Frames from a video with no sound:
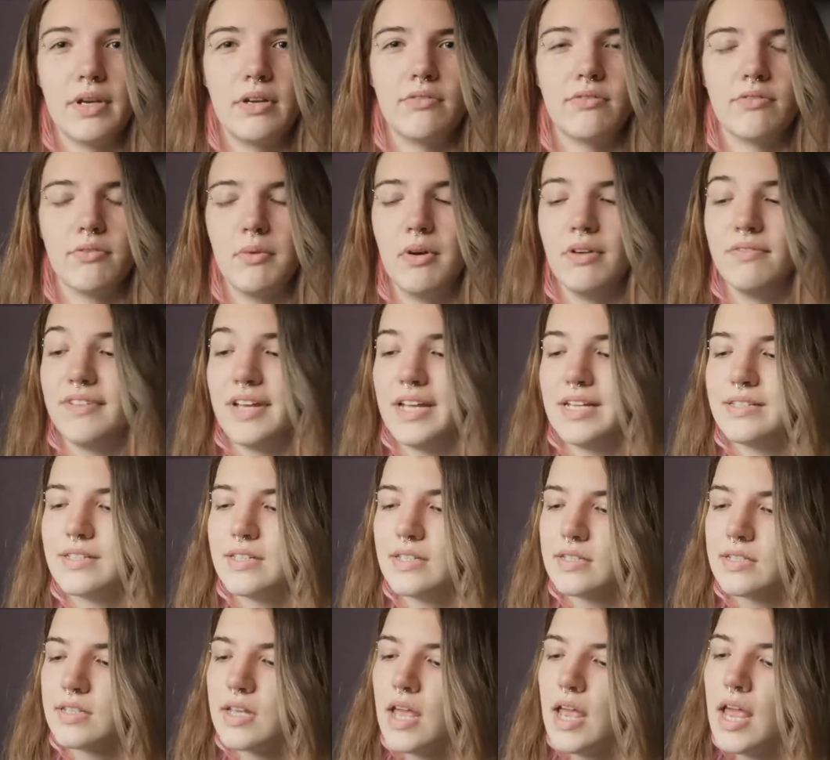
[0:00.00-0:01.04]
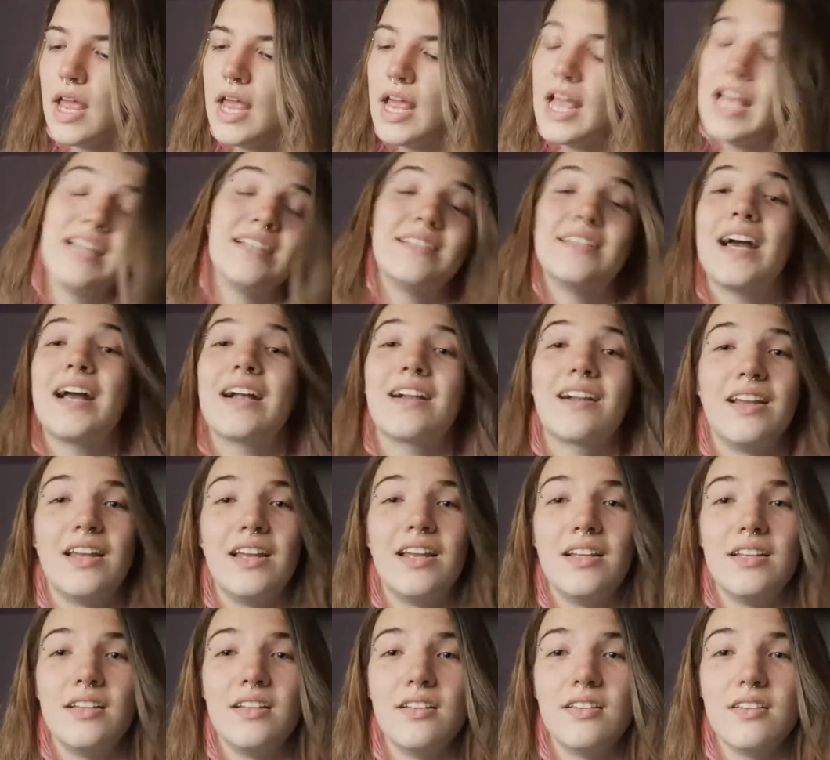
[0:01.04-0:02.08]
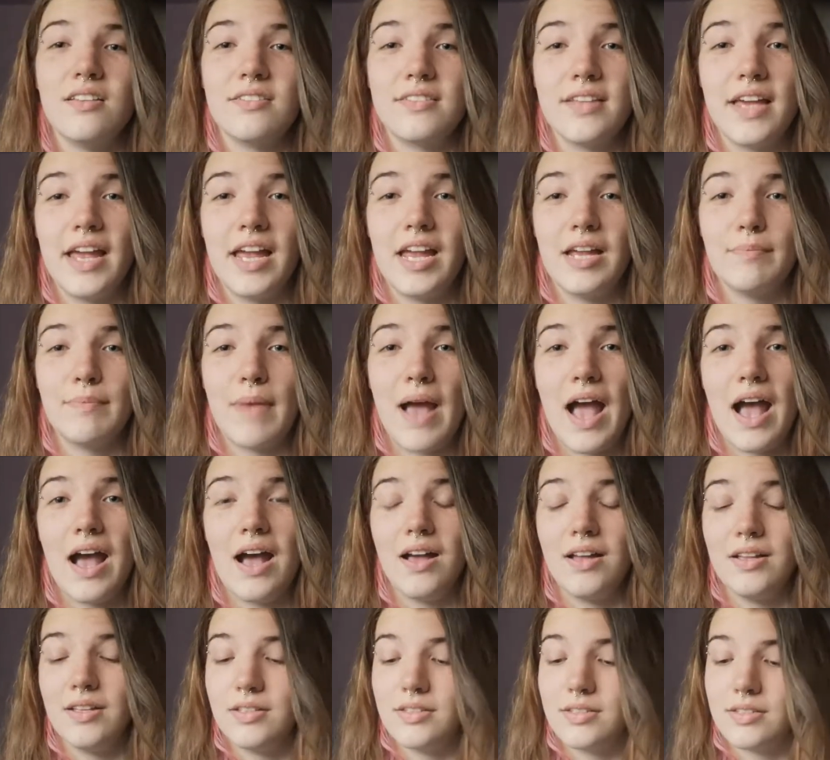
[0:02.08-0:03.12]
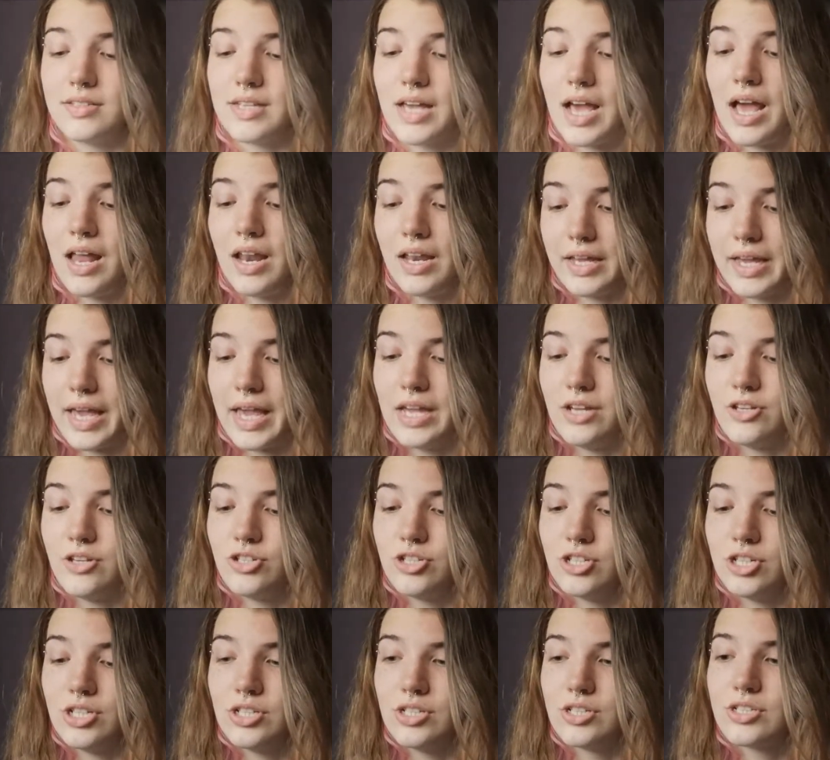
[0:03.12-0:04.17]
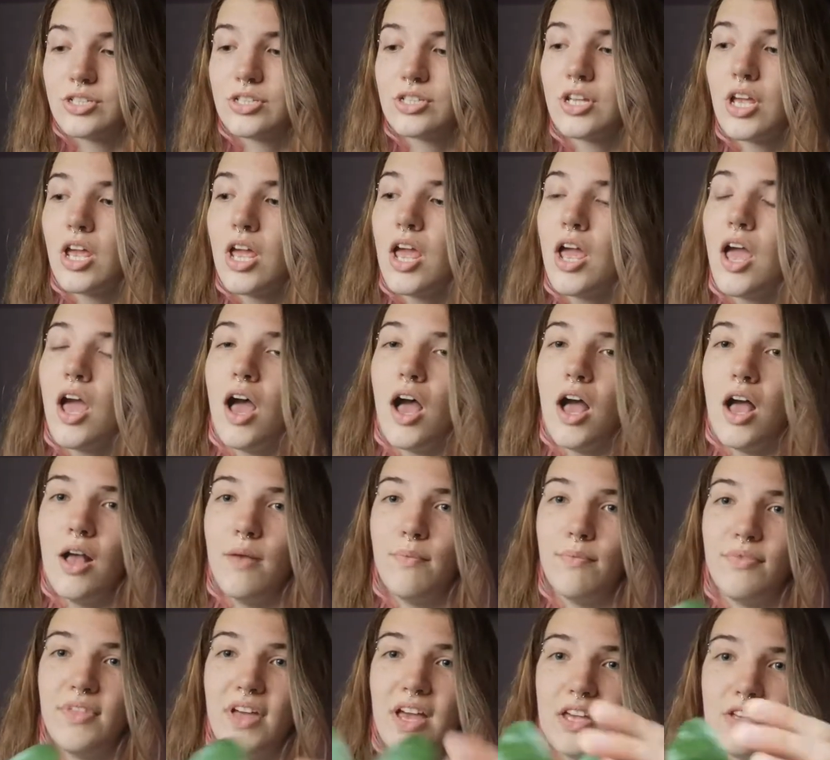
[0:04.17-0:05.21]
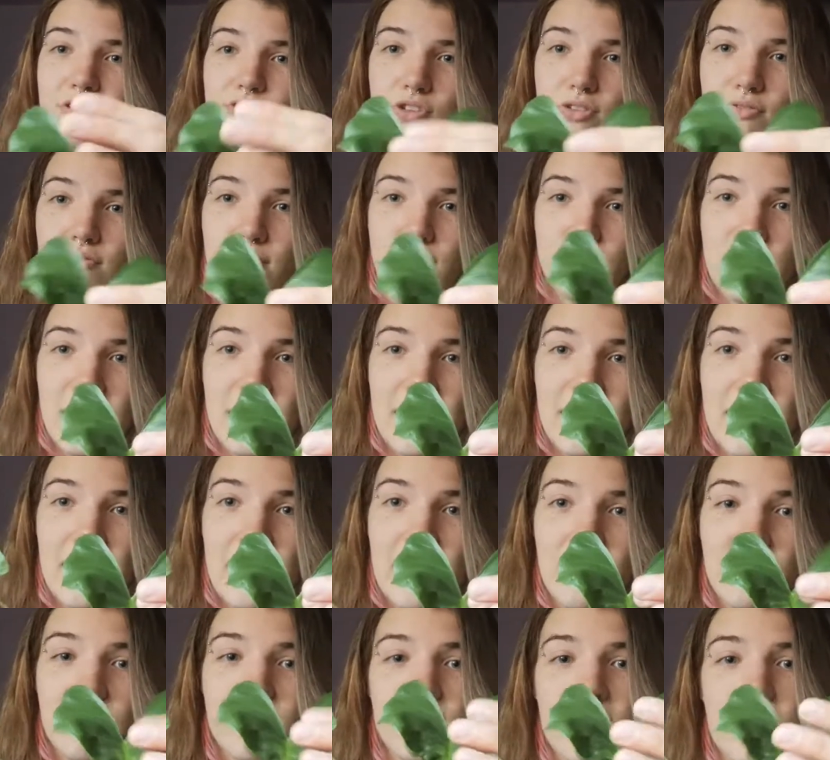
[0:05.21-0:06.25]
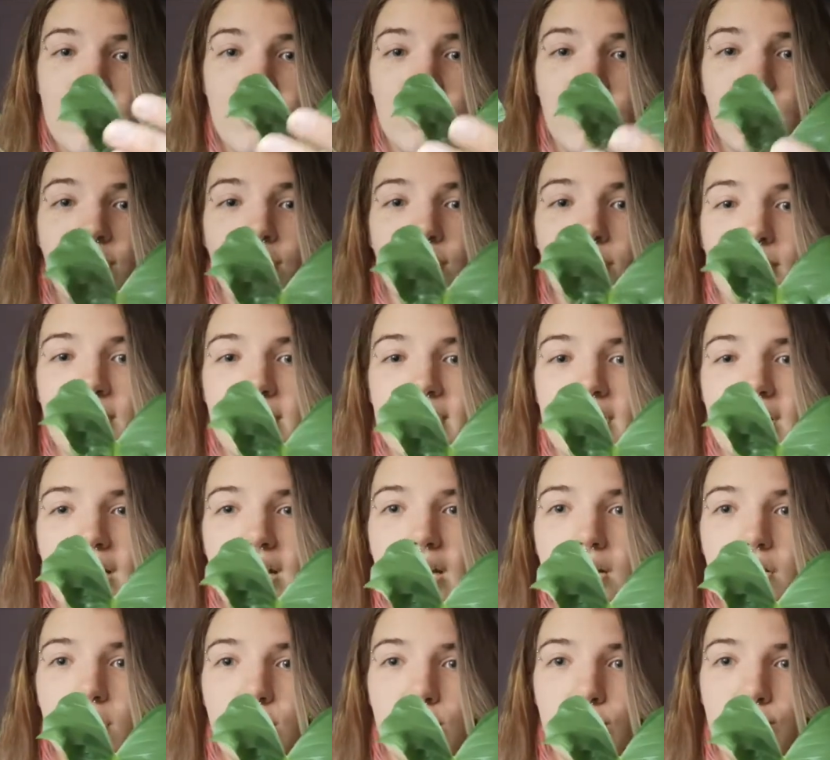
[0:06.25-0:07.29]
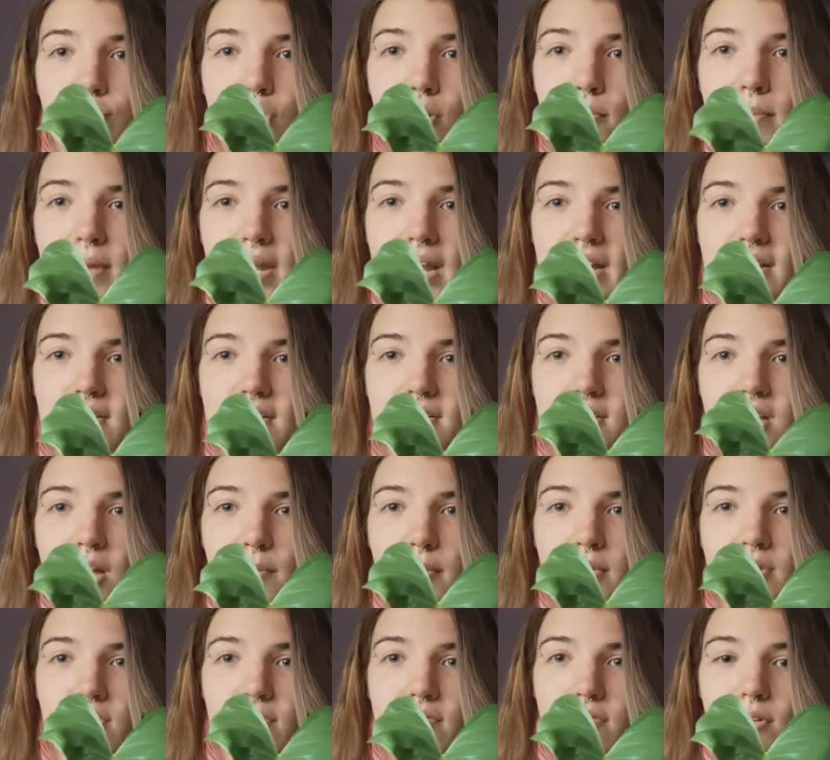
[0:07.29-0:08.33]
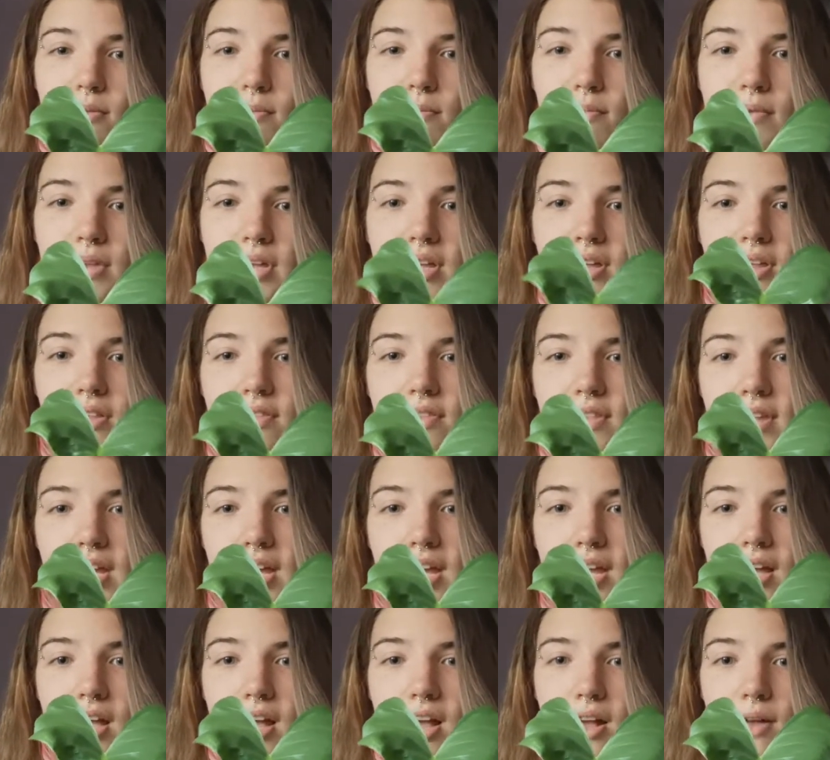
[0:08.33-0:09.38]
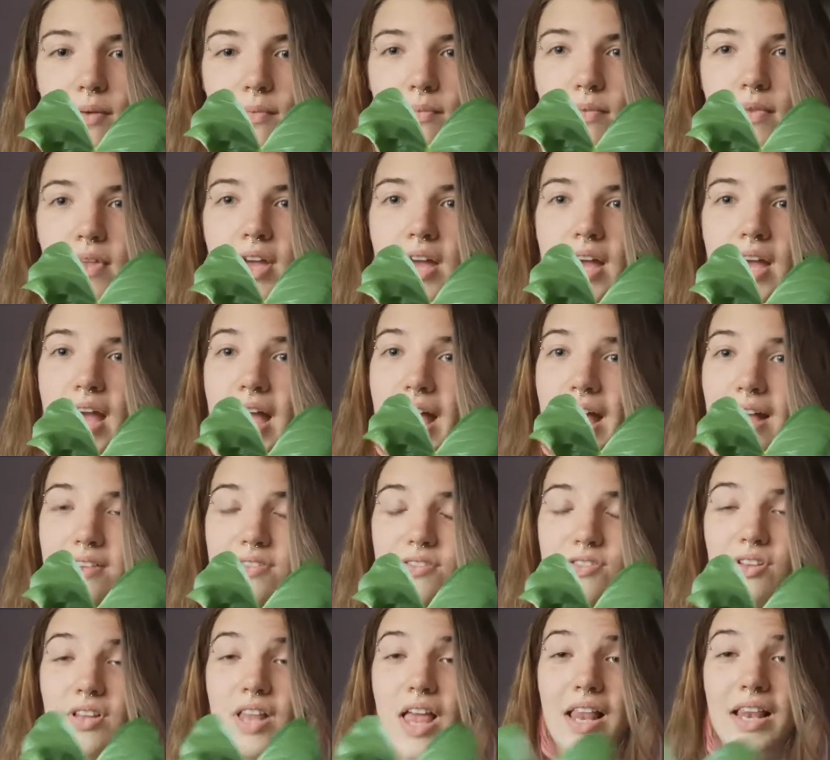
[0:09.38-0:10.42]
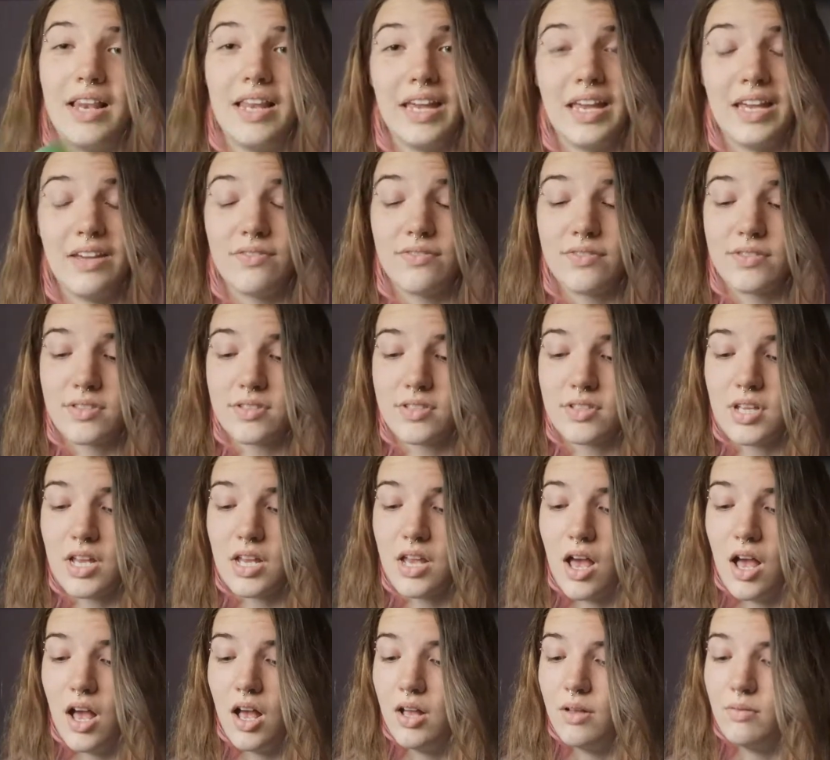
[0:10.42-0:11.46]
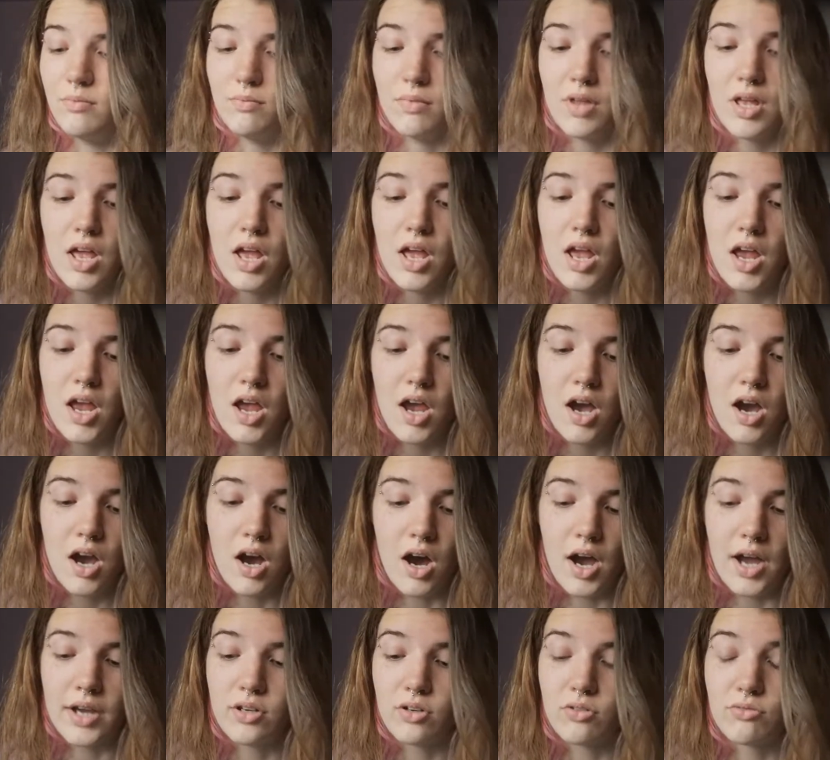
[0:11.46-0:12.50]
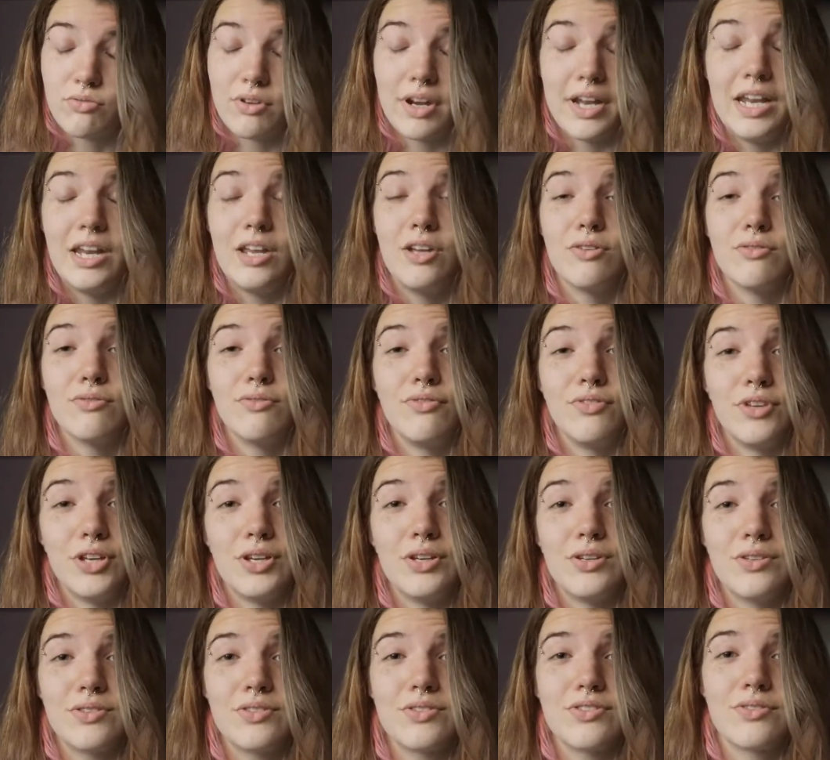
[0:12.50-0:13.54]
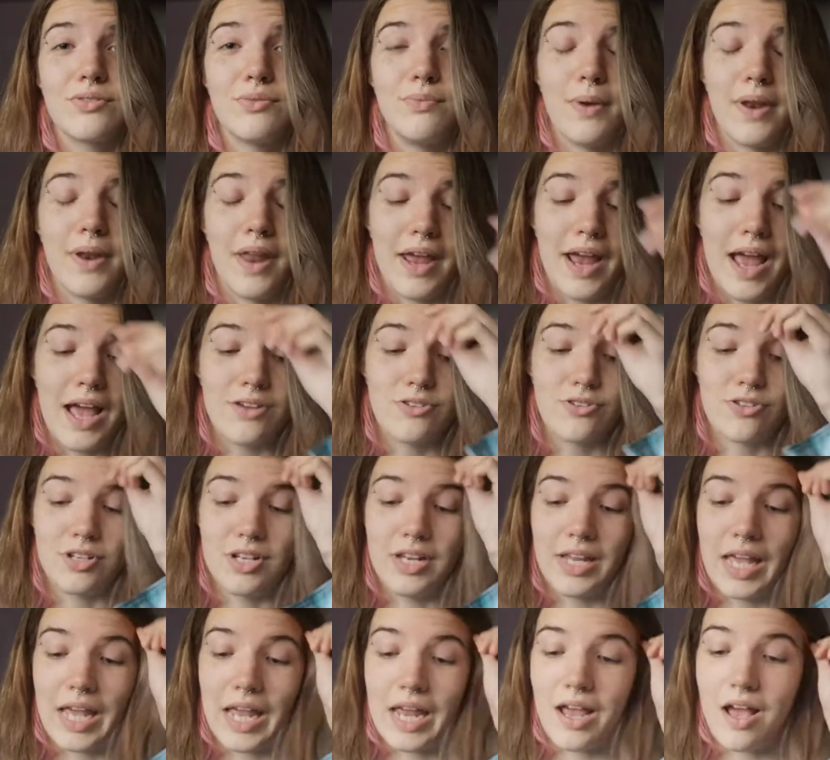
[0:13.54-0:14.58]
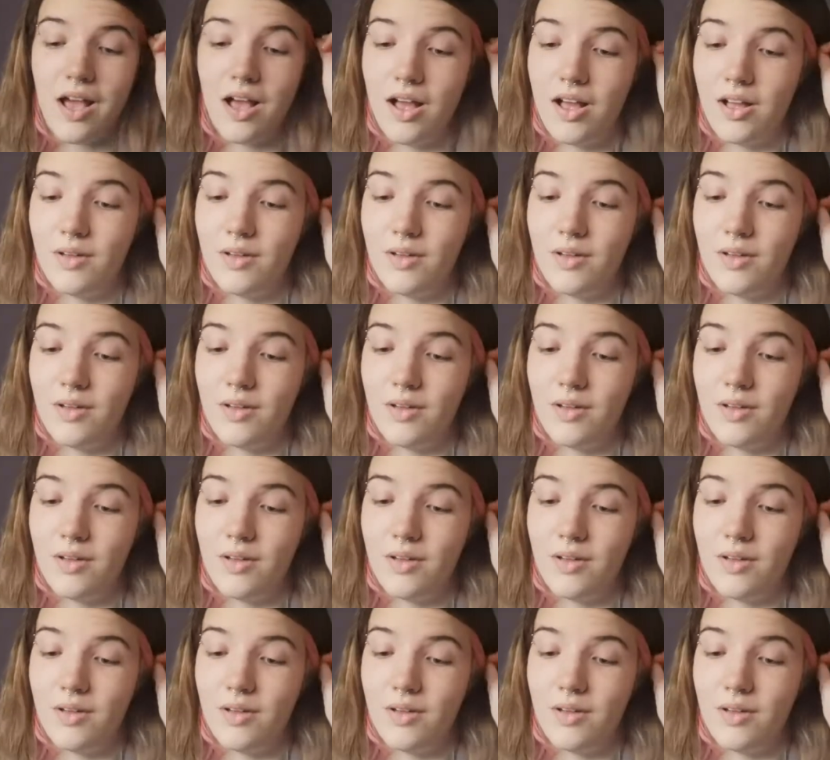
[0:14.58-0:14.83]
from our faces. Exactly the same as alocasias. Theirs drop from their leaves, and you can normally see little droplets coming from the ends of their leaves. I got really confused when I actually